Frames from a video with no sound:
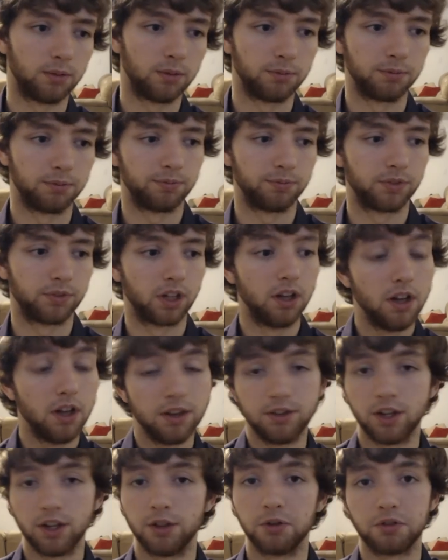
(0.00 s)
Um,
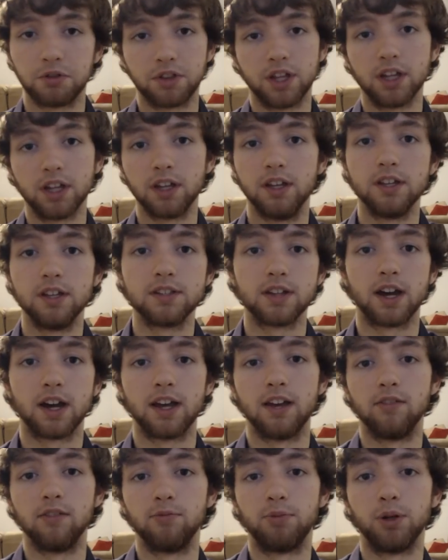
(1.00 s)
the other thing is
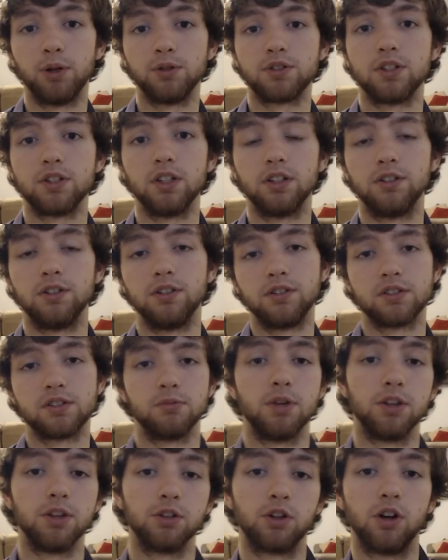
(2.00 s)
I have posted
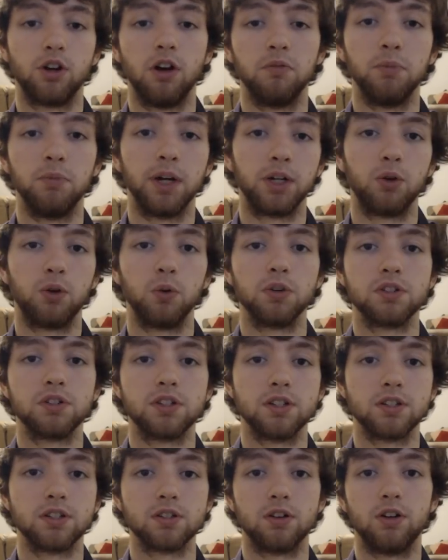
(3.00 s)
some other of my
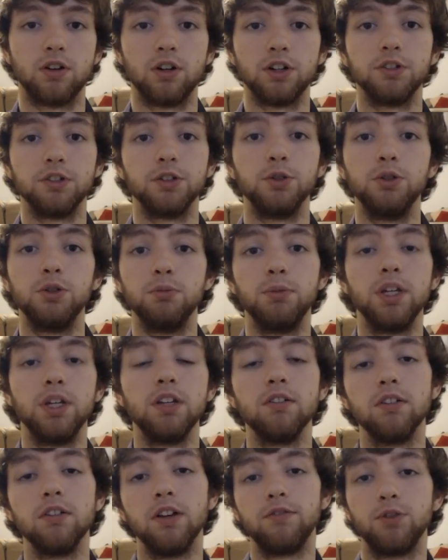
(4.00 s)
courses on
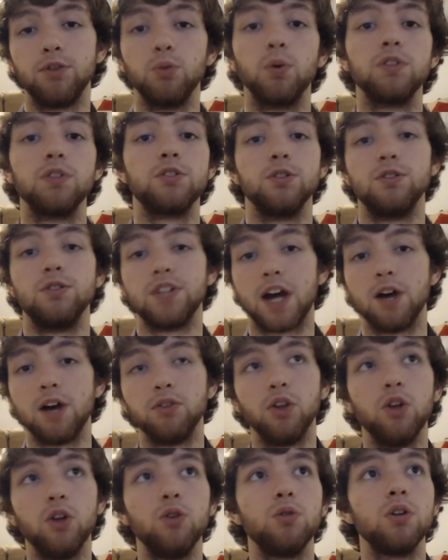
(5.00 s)
Udemy. If you want to
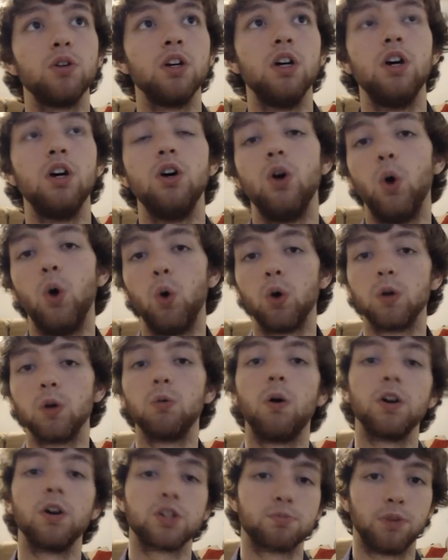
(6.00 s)
download
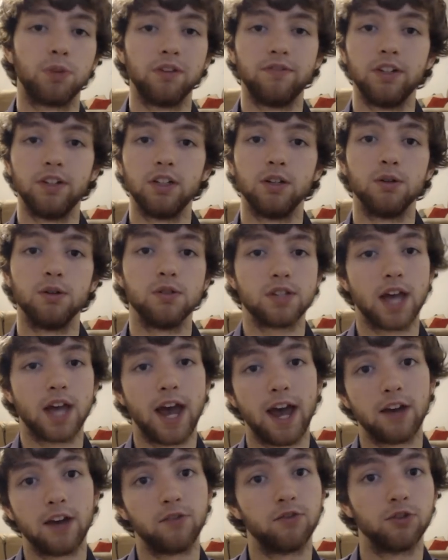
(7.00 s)
or watch my videos
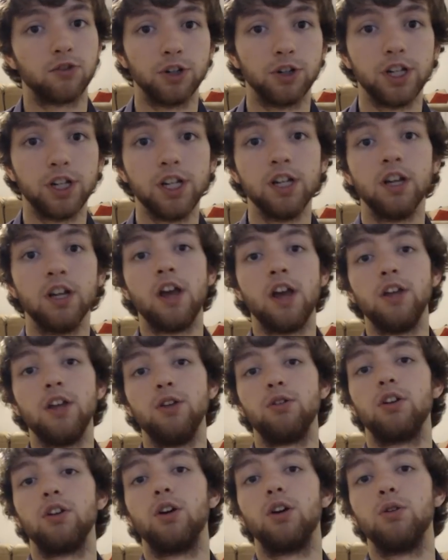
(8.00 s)
ad-free,
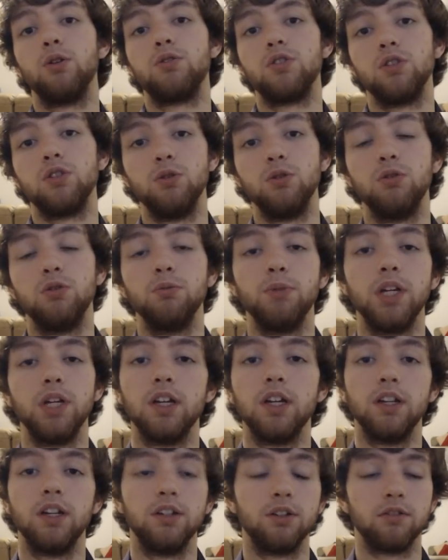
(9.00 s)
you can go to
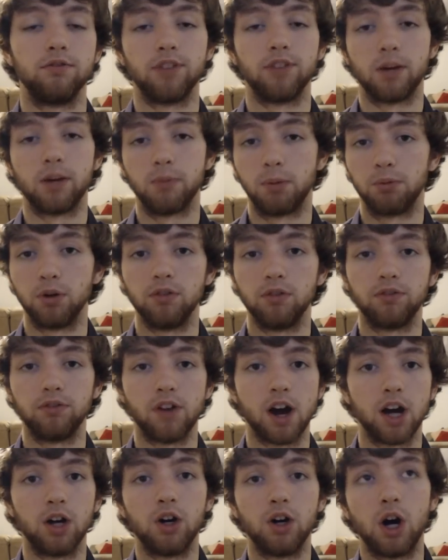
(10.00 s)
Udemy and you can find my
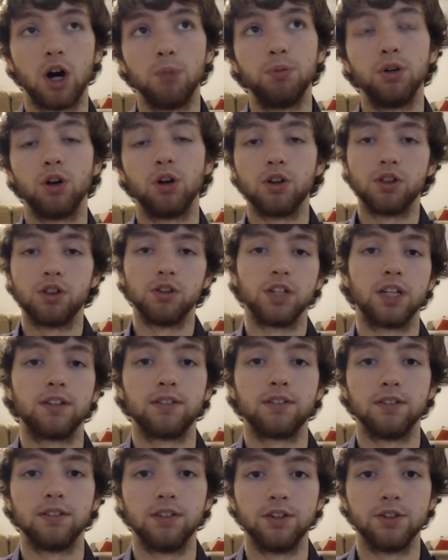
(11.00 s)
profile. I'll put all the
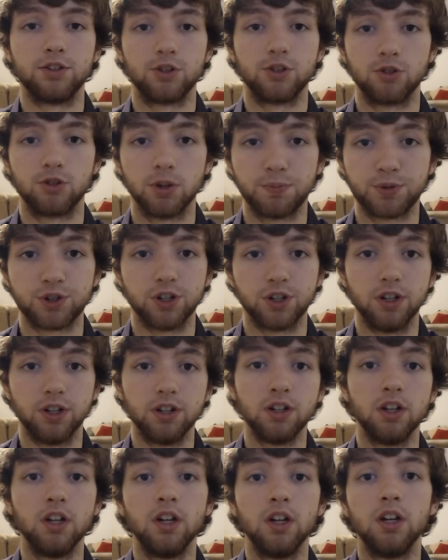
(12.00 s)
links in the
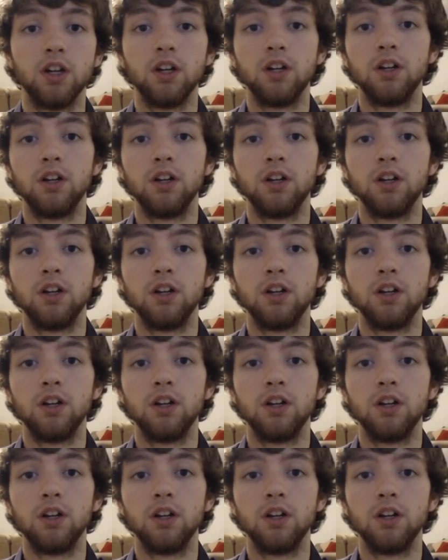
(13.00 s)
description,